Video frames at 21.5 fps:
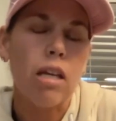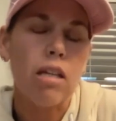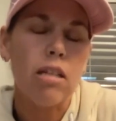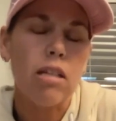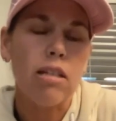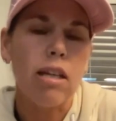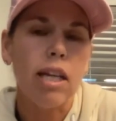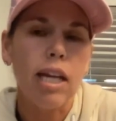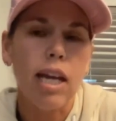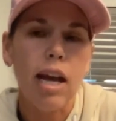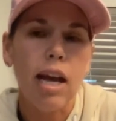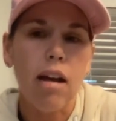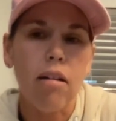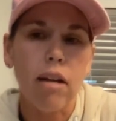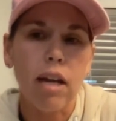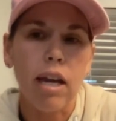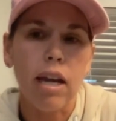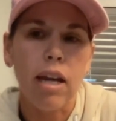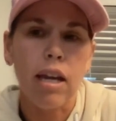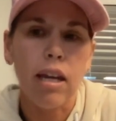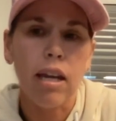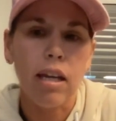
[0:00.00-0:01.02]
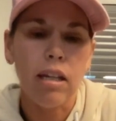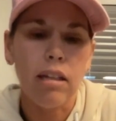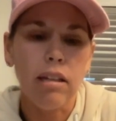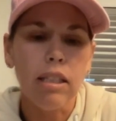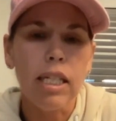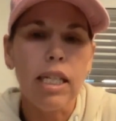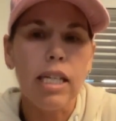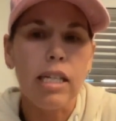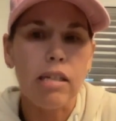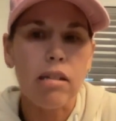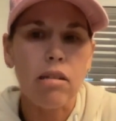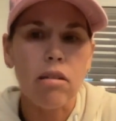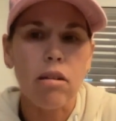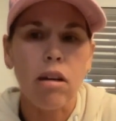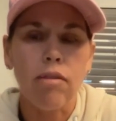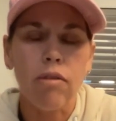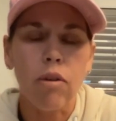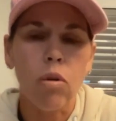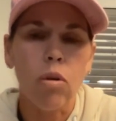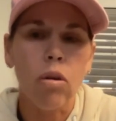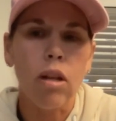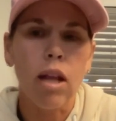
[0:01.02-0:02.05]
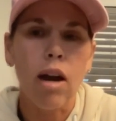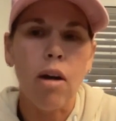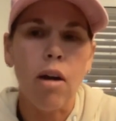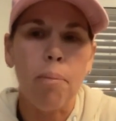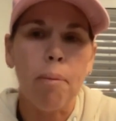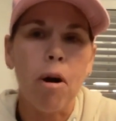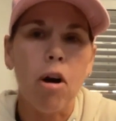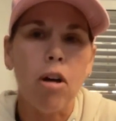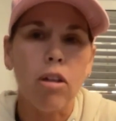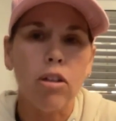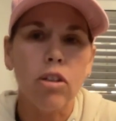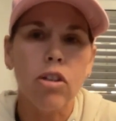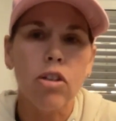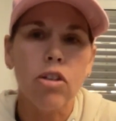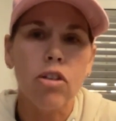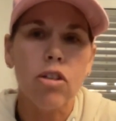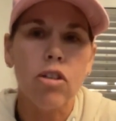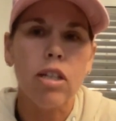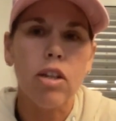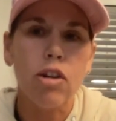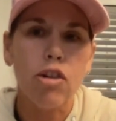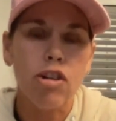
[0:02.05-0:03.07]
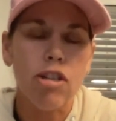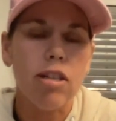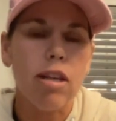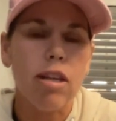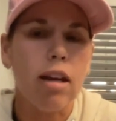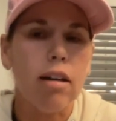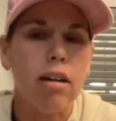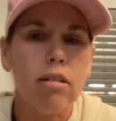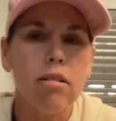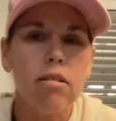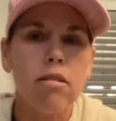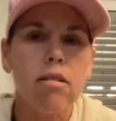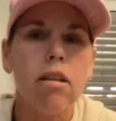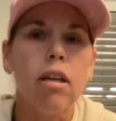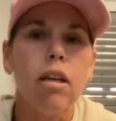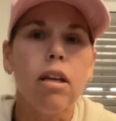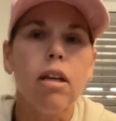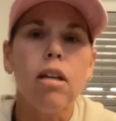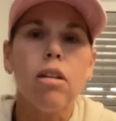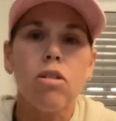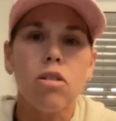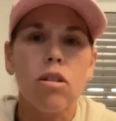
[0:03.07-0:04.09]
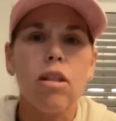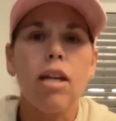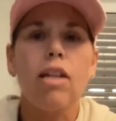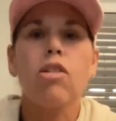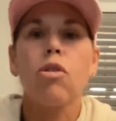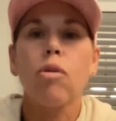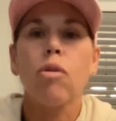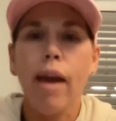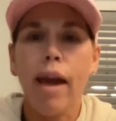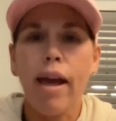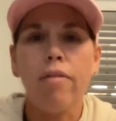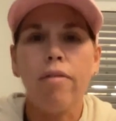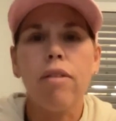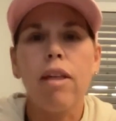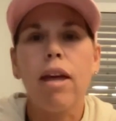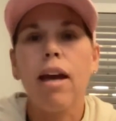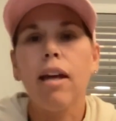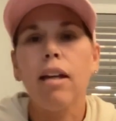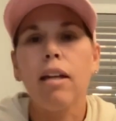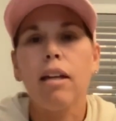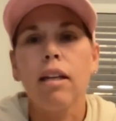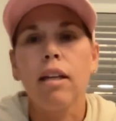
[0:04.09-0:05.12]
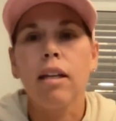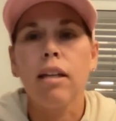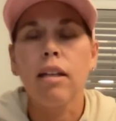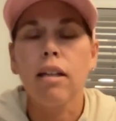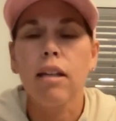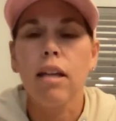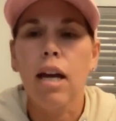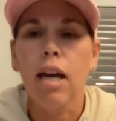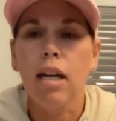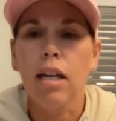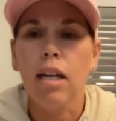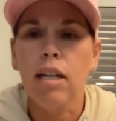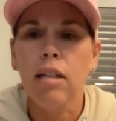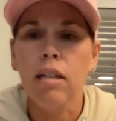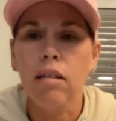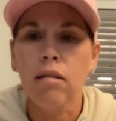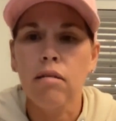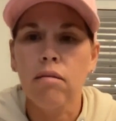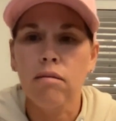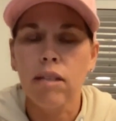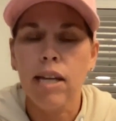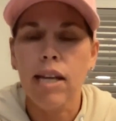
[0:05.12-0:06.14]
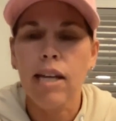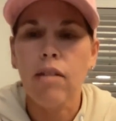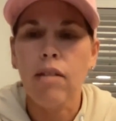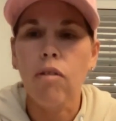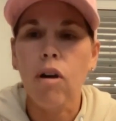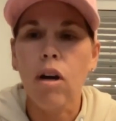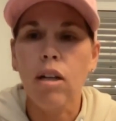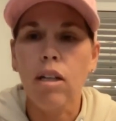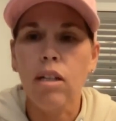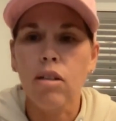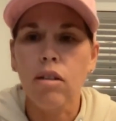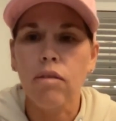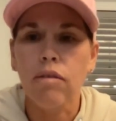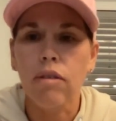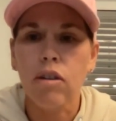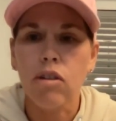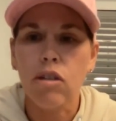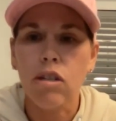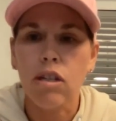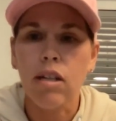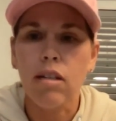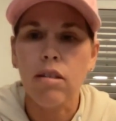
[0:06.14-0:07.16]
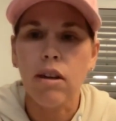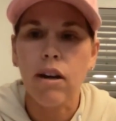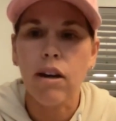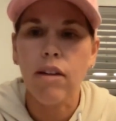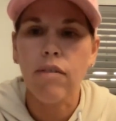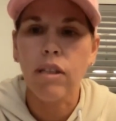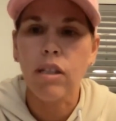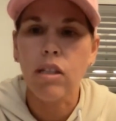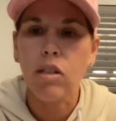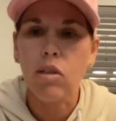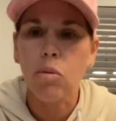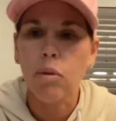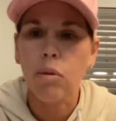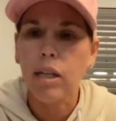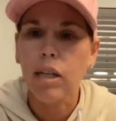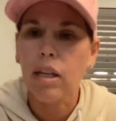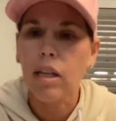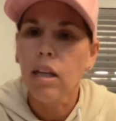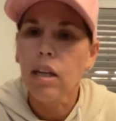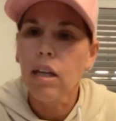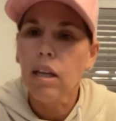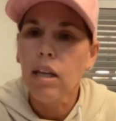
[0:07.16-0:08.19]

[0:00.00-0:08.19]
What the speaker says: sending out a list of all our partners and their sales so that you have that and can take advantage of their sales they're having this week.